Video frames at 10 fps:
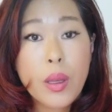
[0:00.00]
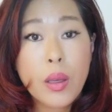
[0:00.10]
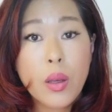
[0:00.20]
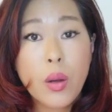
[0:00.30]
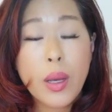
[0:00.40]

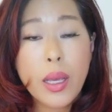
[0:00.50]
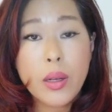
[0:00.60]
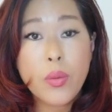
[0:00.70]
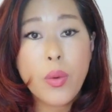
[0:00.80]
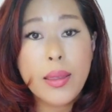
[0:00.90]
And go ahead
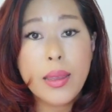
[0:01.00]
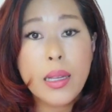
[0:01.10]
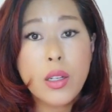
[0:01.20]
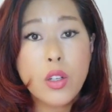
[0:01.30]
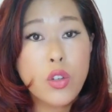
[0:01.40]
and write
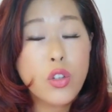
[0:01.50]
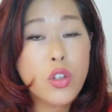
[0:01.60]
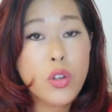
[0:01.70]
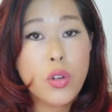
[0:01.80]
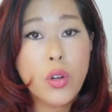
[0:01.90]
that in your
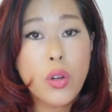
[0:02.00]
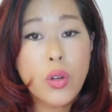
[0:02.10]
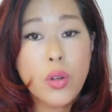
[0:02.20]
journal.